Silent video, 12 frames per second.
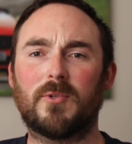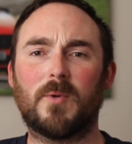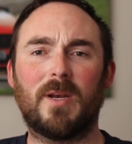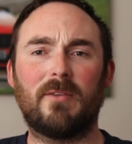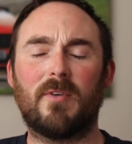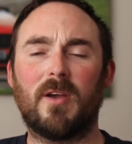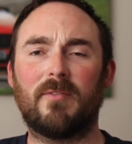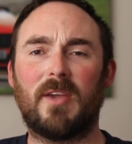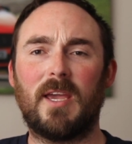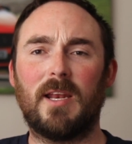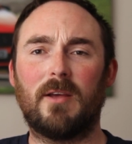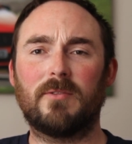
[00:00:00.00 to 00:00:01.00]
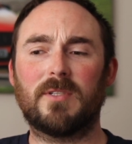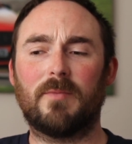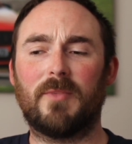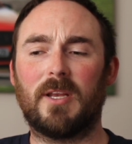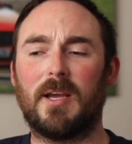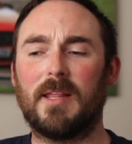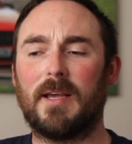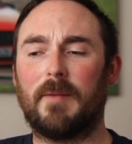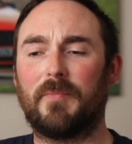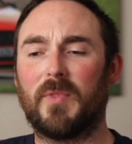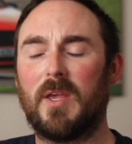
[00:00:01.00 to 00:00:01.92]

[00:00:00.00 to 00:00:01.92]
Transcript: 25 kilos, something like that.